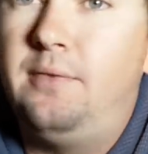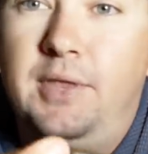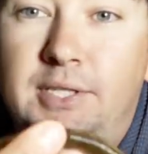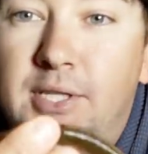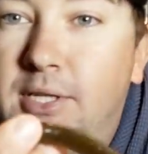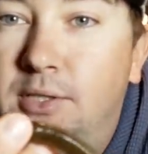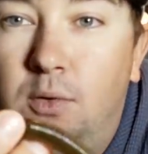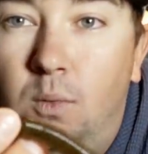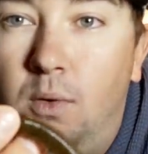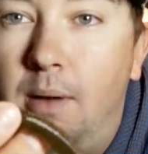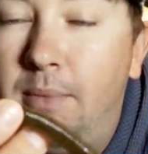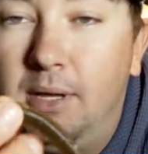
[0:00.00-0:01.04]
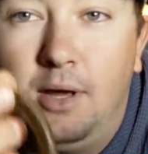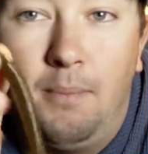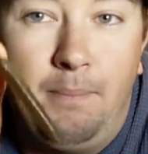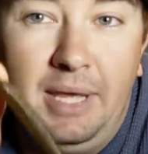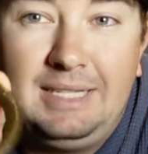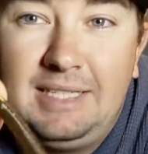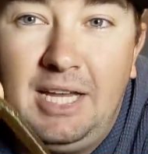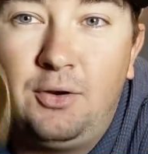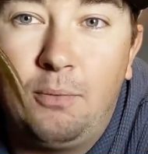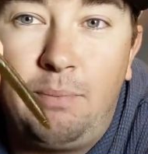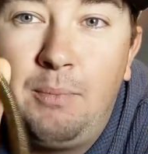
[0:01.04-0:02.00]
this is, I mean, a big
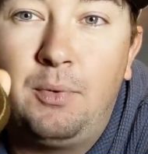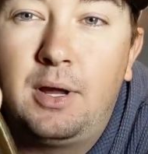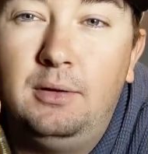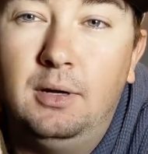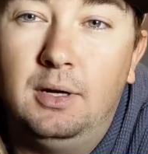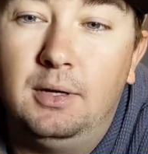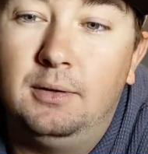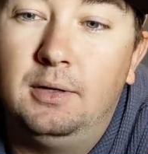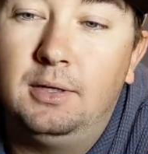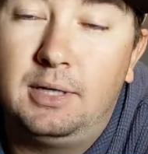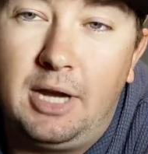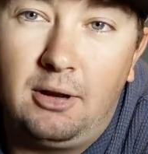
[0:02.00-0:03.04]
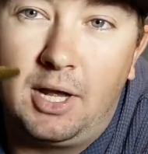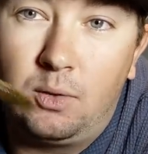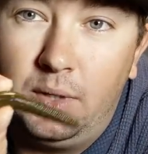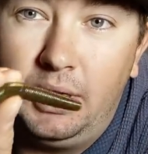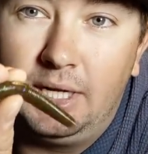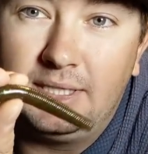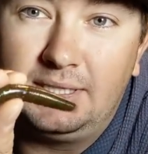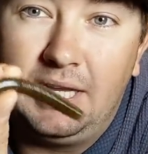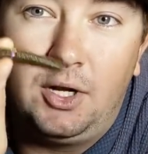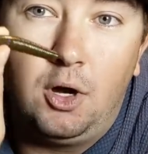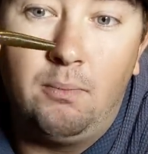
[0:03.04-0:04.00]
secret. People Carolina rig a
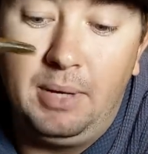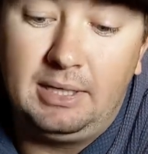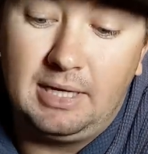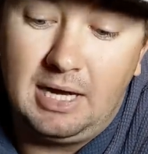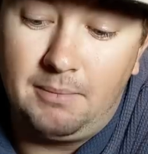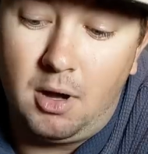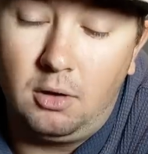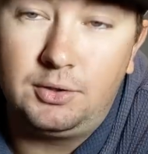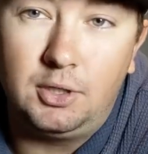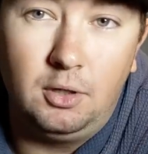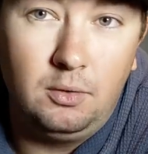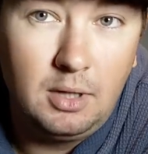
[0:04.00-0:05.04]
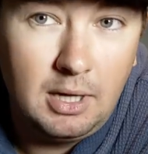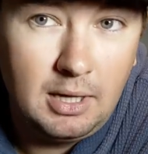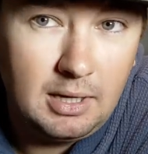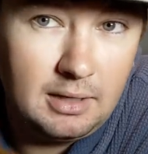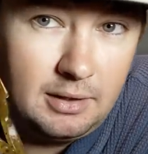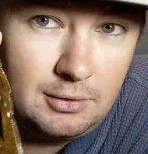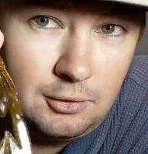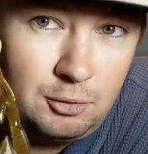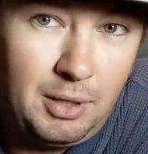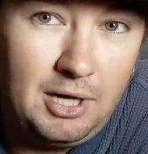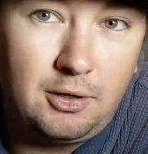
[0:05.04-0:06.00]
Senko big time. Also, this little
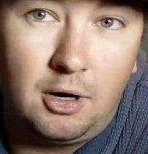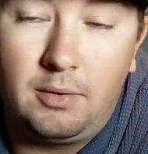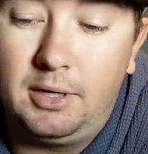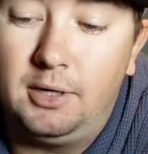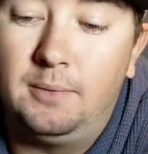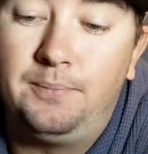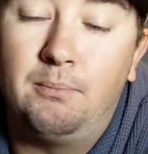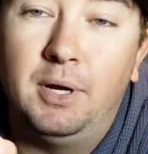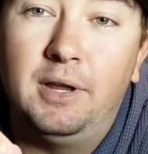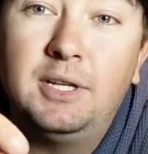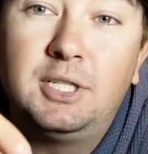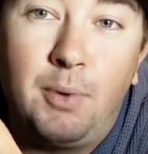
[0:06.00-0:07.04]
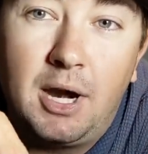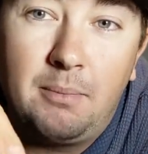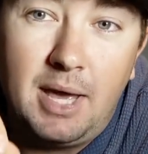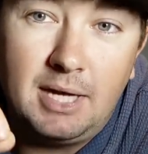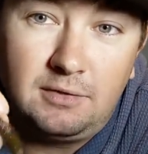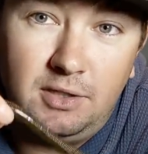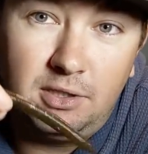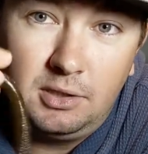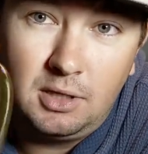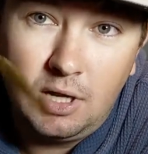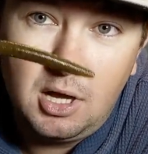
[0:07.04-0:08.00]
speed crawl right here. But spotted bass
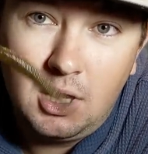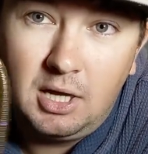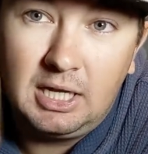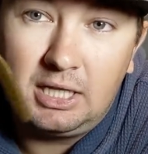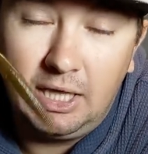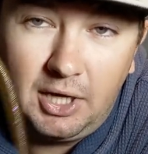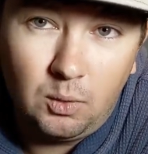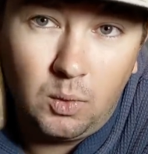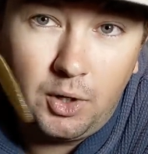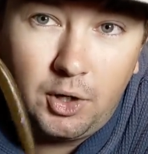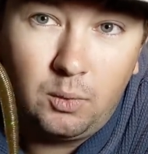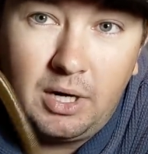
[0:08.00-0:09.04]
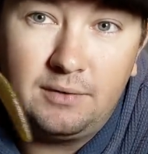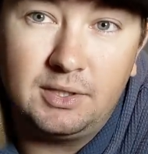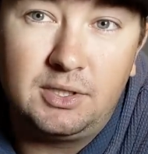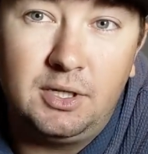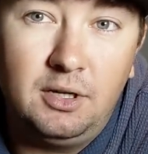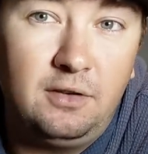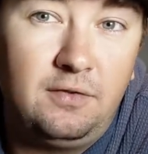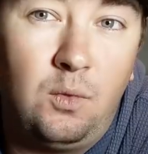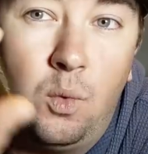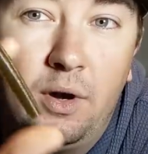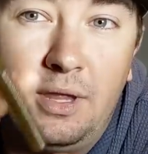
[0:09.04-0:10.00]
fishing, clear water whenever it's
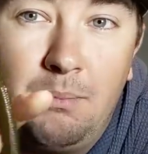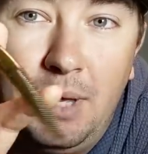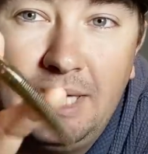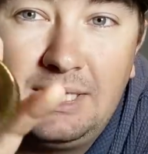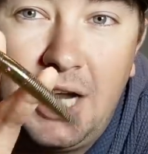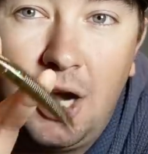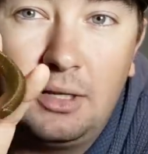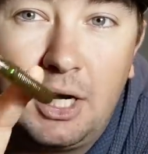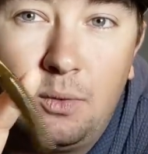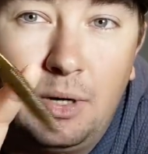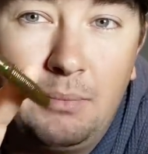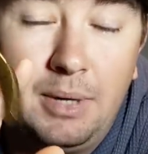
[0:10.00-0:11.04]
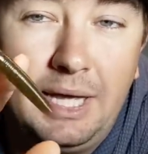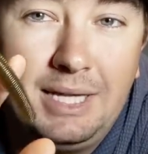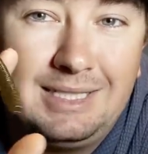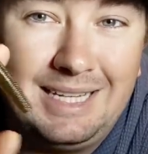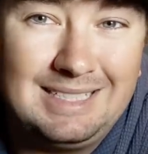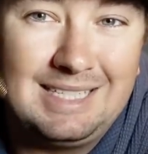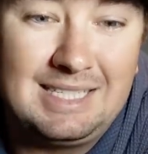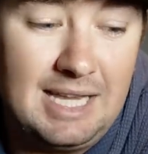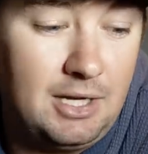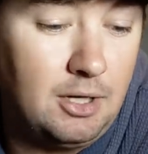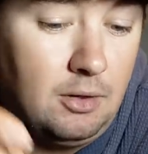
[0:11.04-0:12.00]
tough, one of the best Carolina rig baits is a
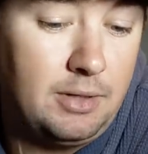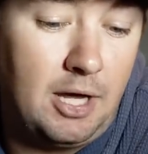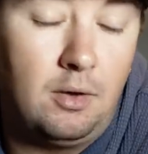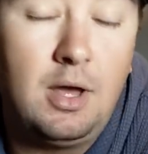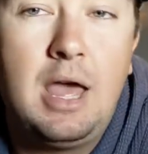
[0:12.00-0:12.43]
Senko. Now,